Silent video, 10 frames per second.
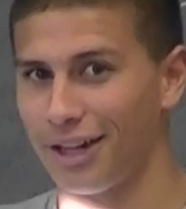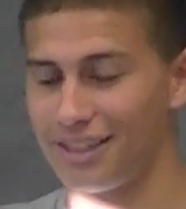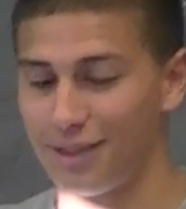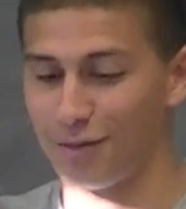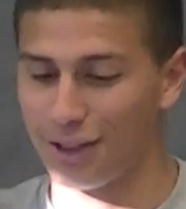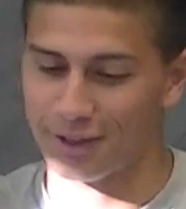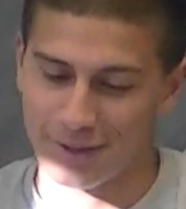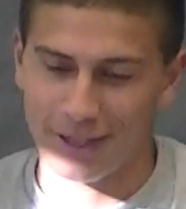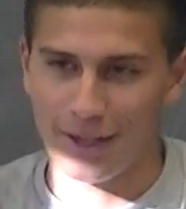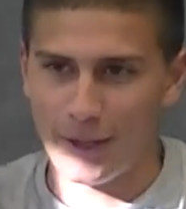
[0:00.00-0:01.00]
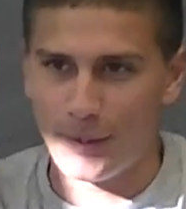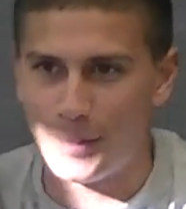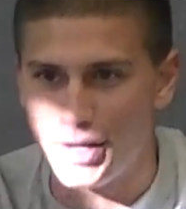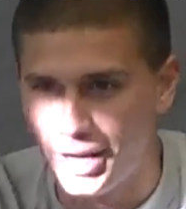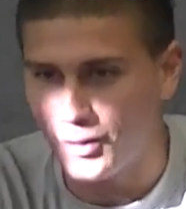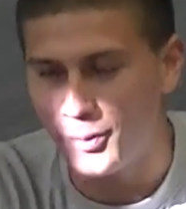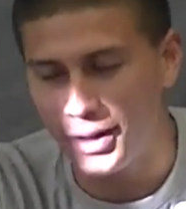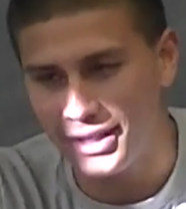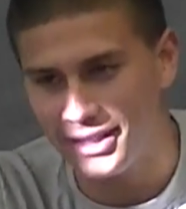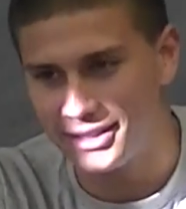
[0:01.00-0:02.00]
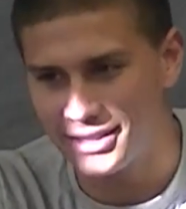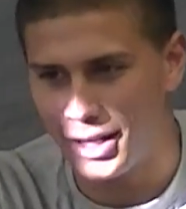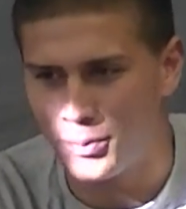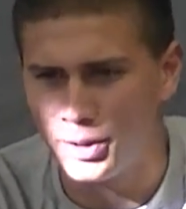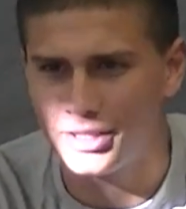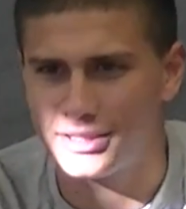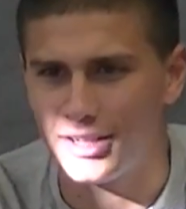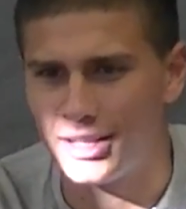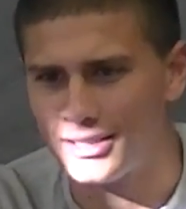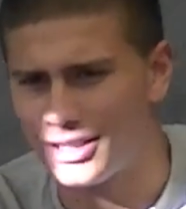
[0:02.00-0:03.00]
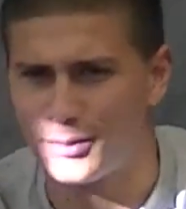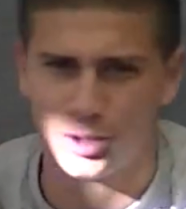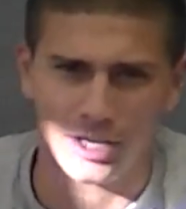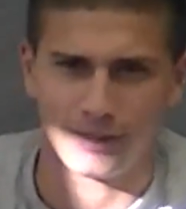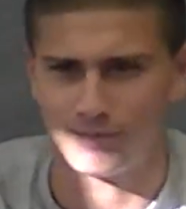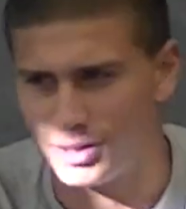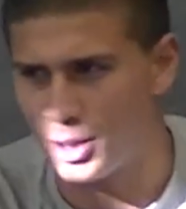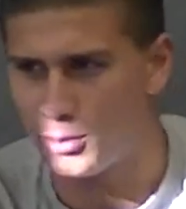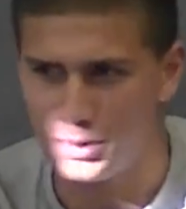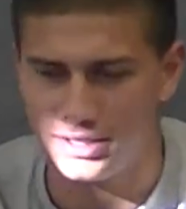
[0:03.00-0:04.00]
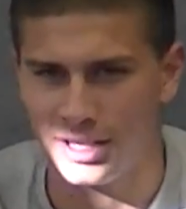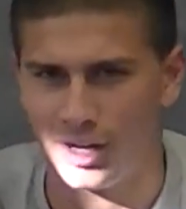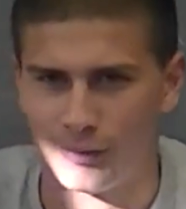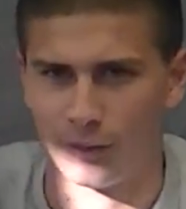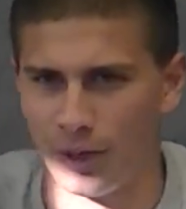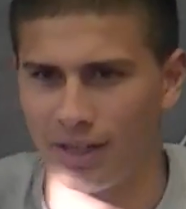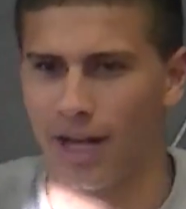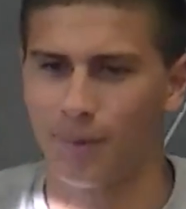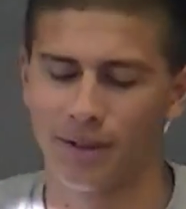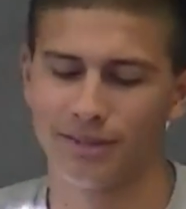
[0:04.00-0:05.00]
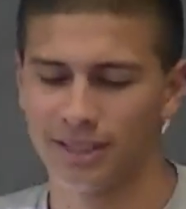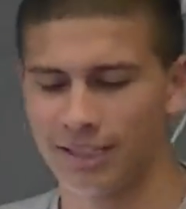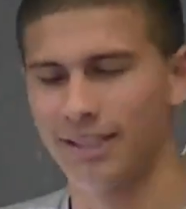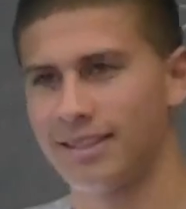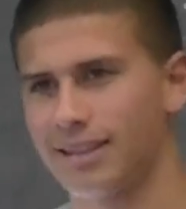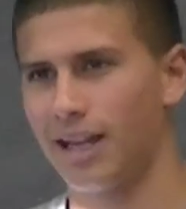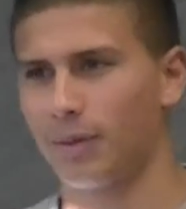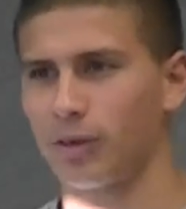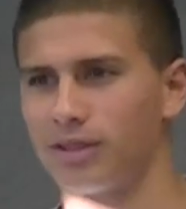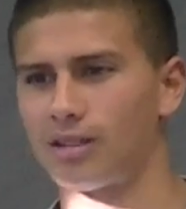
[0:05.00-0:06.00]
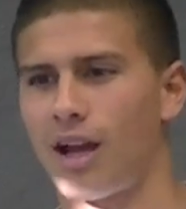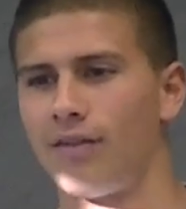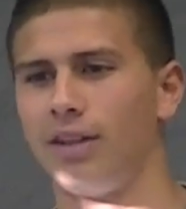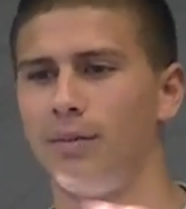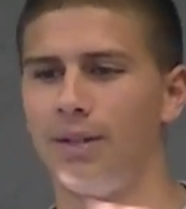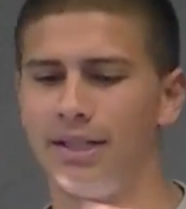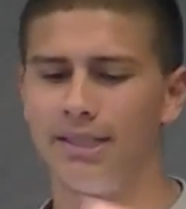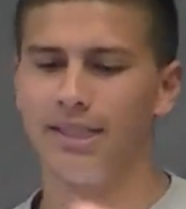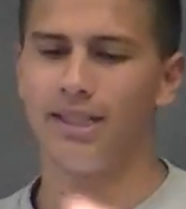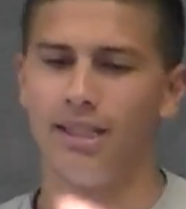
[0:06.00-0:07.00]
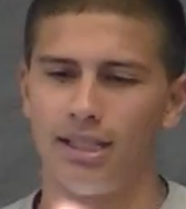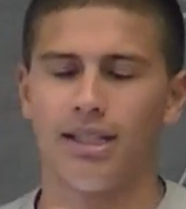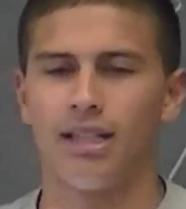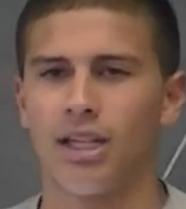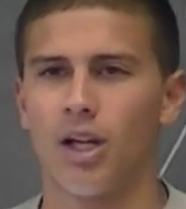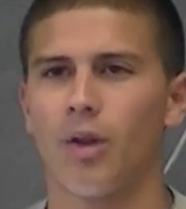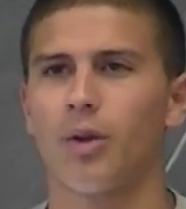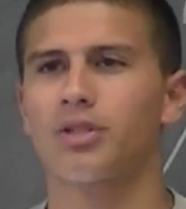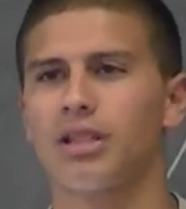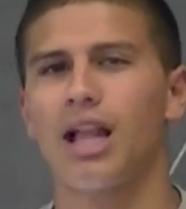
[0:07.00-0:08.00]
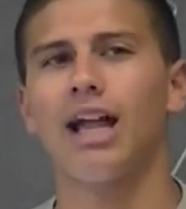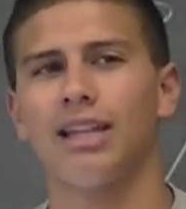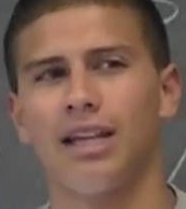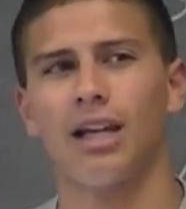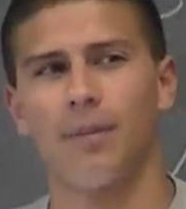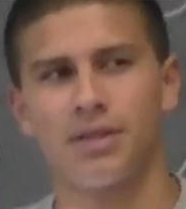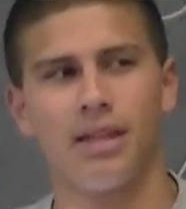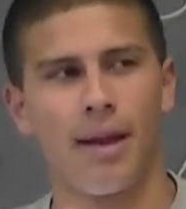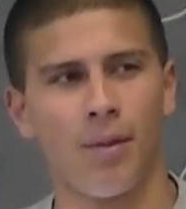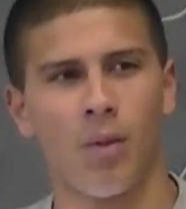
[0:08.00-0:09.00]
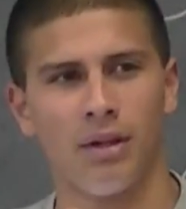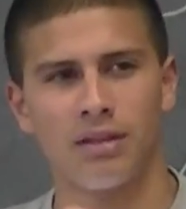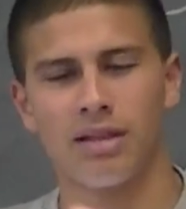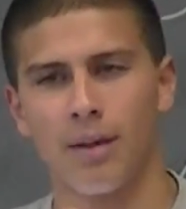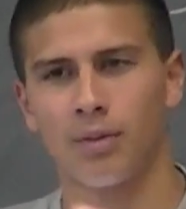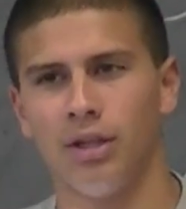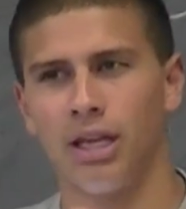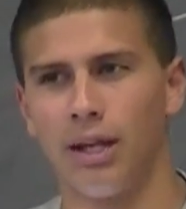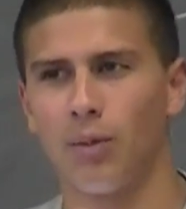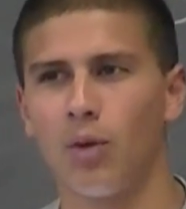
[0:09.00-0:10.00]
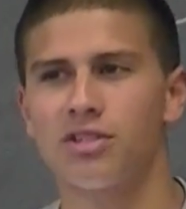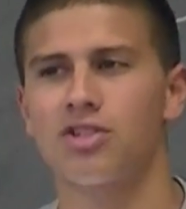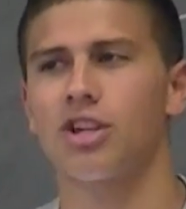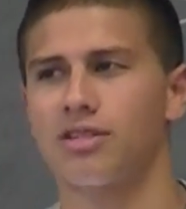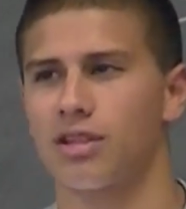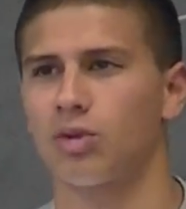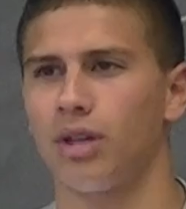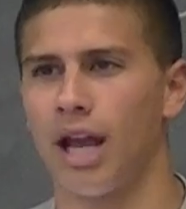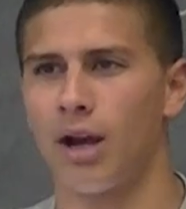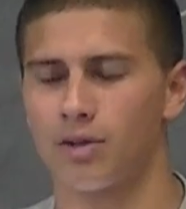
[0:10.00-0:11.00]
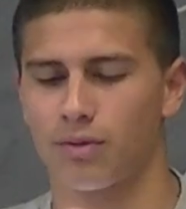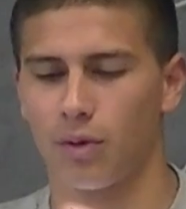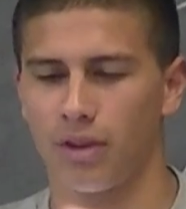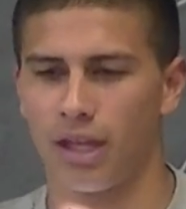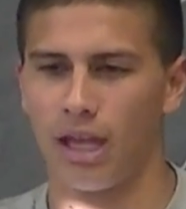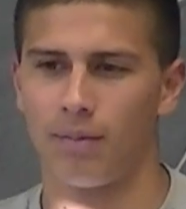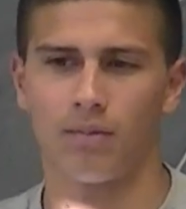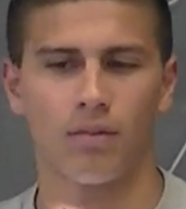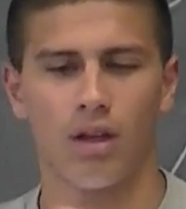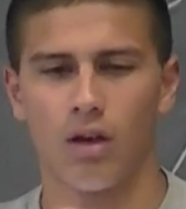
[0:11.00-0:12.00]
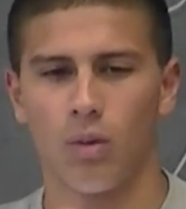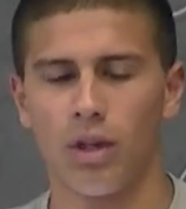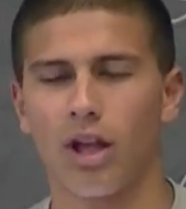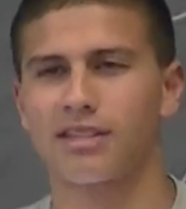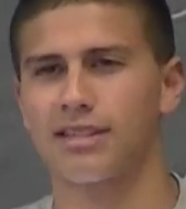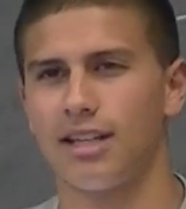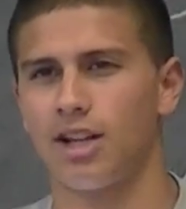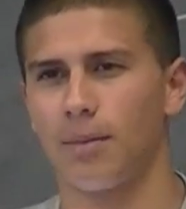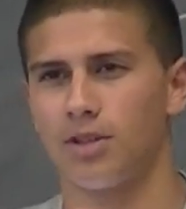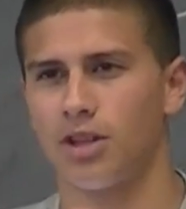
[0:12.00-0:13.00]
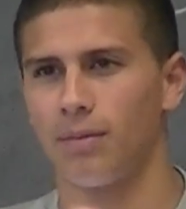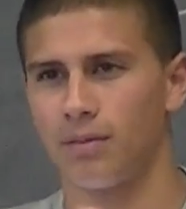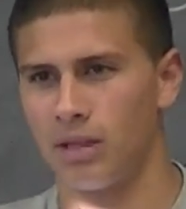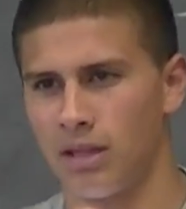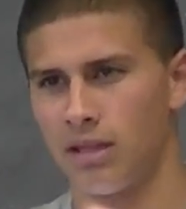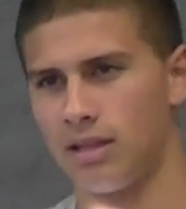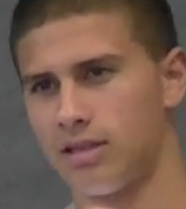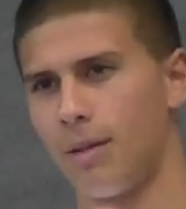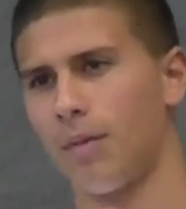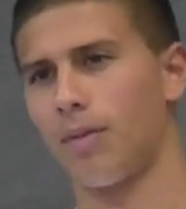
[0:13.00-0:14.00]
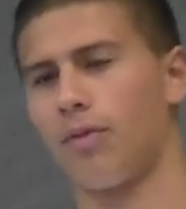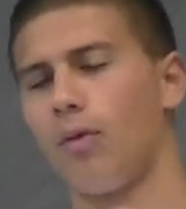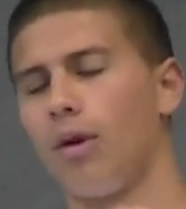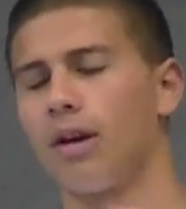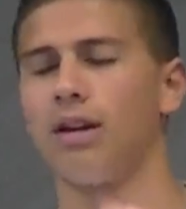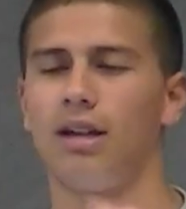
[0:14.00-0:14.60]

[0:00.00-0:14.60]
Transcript: I'd see the field. But everybody is pretty serious, and I'm trying to, be tough and whatnot. But on the inside, I'm a real softy. But, there was a lot leading up to that moment, to that pregame. It wasn't just the 3 hours before the game. We lost the state championship in the December before